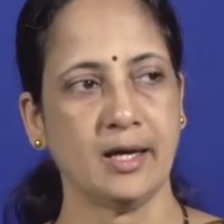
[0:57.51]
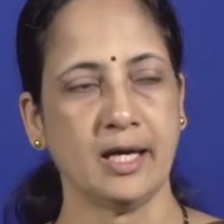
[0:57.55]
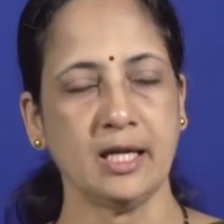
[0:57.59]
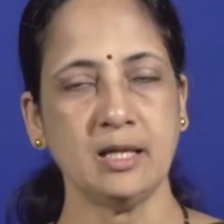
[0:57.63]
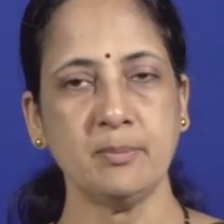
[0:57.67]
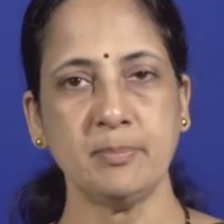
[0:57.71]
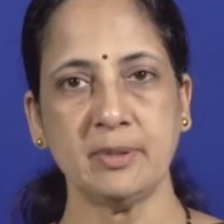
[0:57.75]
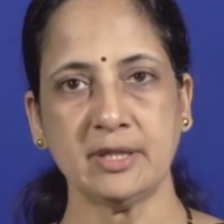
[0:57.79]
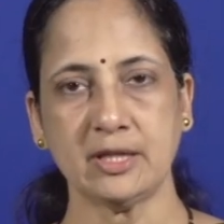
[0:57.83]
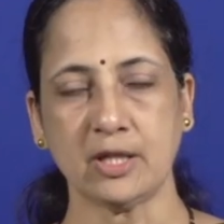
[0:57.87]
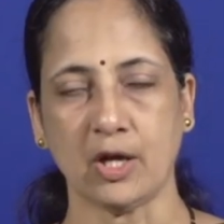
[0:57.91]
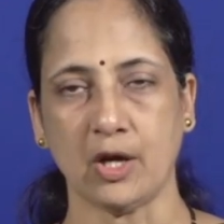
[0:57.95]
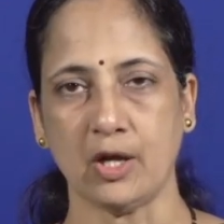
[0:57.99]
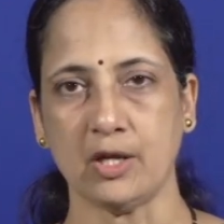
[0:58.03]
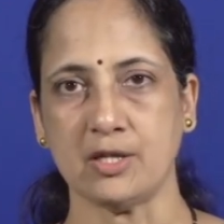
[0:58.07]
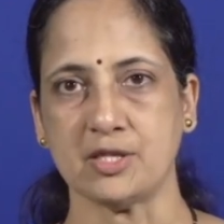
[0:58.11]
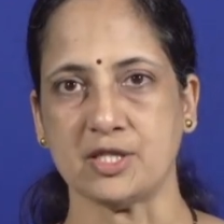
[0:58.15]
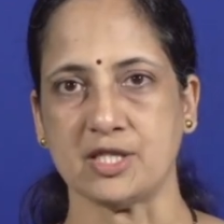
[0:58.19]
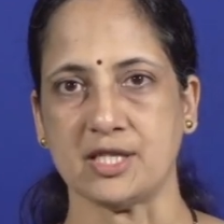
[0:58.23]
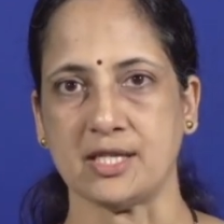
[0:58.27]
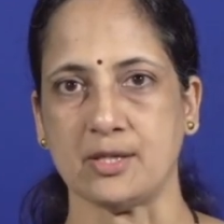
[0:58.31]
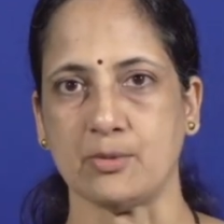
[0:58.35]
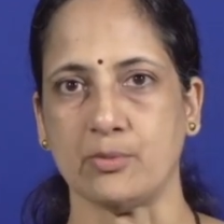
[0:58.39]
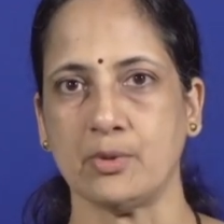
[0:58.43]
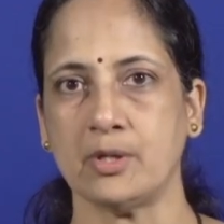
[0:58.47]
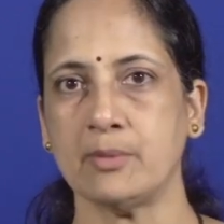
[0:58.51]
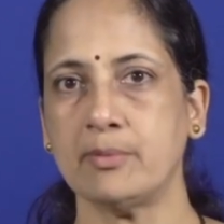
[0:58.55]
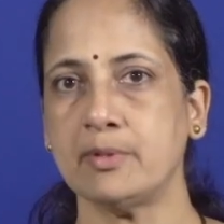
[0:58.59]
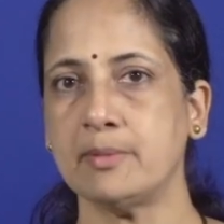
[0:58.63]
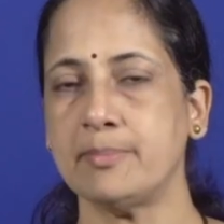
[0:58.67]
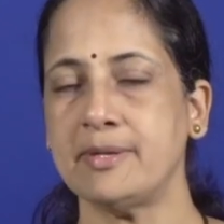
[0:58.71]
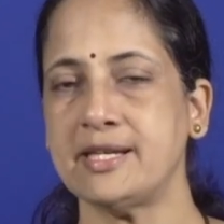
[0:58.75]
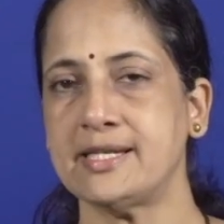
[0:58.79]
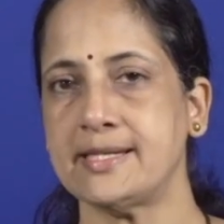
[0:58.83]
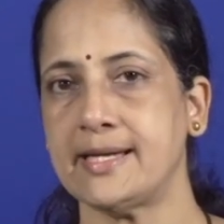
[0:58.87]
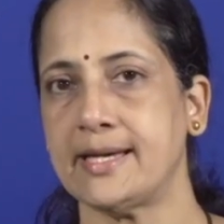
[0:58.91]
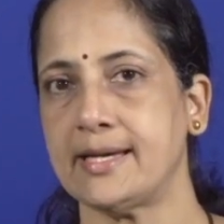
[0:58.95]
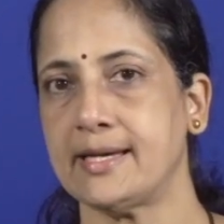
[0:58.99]
In pathology, we
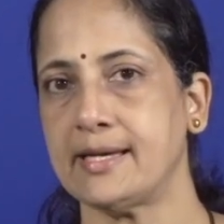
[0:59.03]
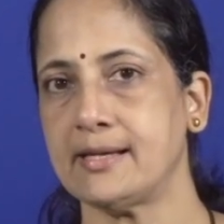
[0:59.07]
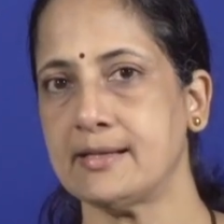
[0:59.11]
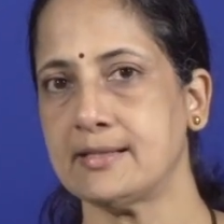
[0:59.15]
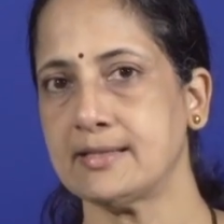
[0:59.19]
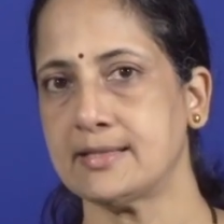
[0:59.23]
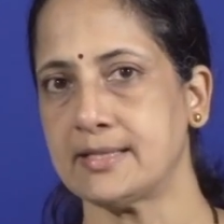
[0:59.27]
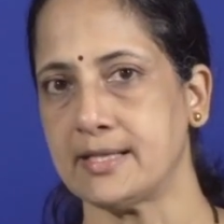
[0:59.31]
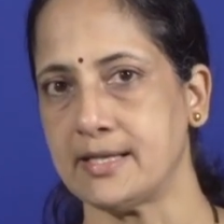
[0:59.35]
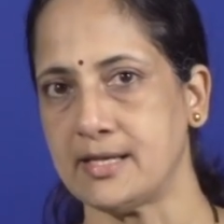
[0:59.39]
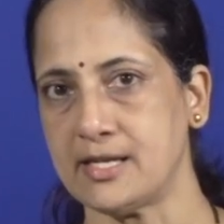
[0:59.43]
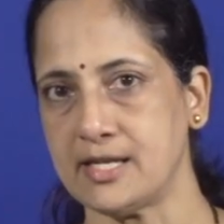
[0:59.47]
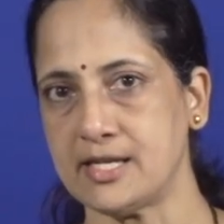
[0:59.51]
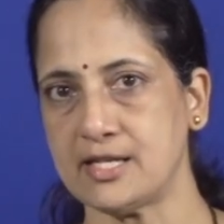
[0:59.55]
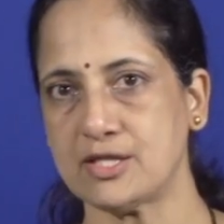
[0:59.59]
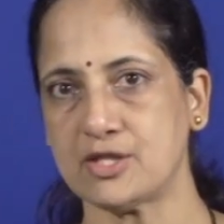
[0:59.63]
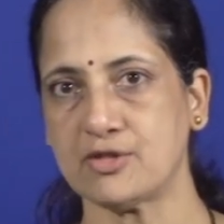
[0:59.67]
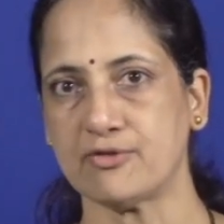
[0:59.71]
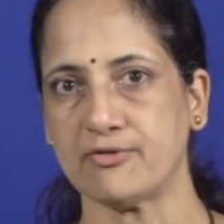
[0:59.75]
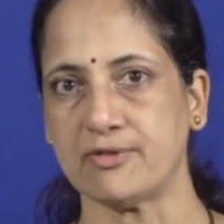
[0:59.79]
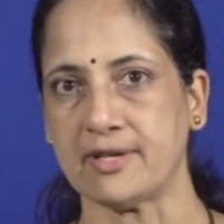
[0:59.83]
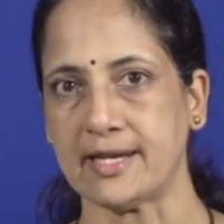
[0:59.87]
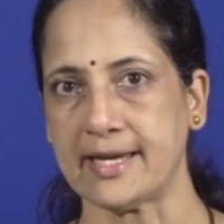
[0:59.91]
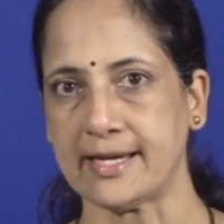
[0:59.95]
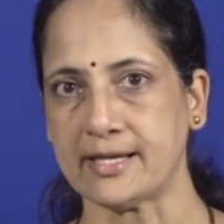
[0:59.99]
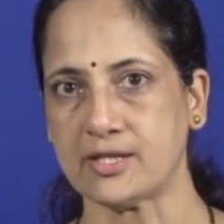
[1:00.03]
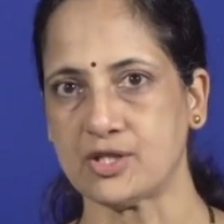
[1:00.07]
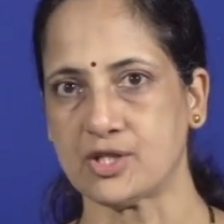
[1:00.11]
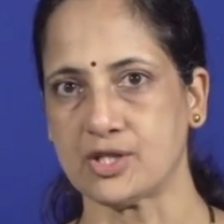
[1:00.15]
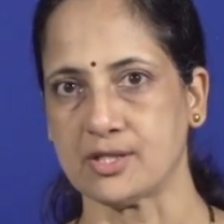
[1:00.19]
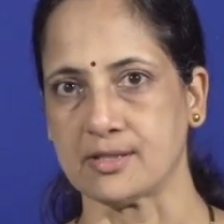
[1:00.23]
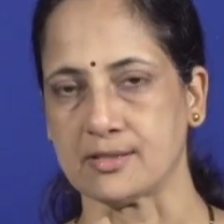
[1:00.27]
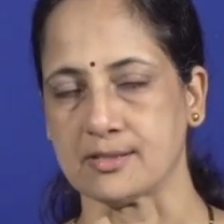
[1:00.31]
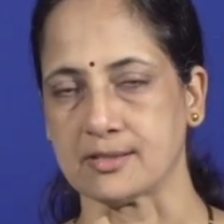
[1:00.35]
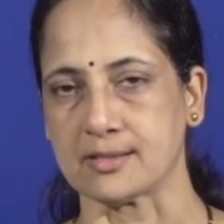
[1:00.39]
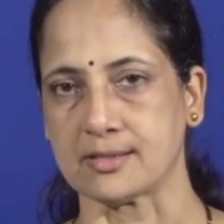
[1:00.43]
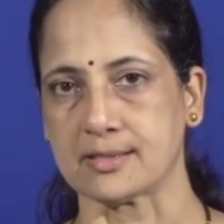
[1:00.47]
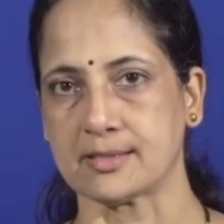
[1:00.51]
will be taking a series of
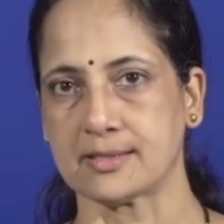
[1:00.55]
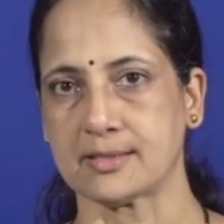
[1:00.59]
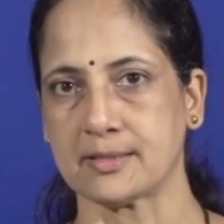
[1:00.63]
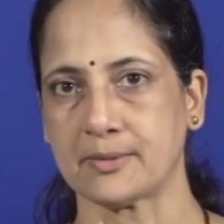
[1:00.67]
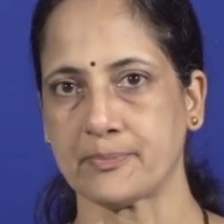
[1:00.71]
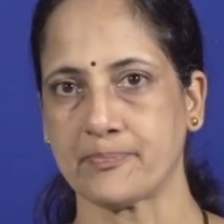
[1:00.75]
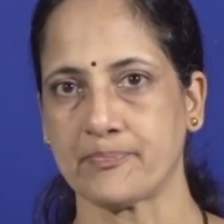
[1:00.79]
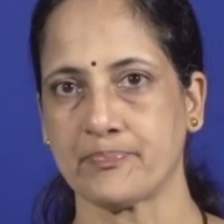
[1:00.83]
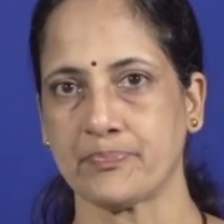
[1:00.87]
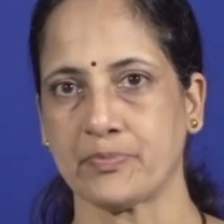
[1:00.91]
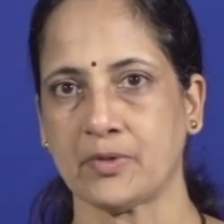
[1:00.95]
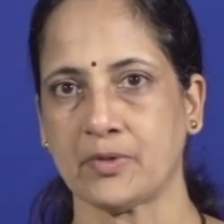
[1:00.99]
lectures,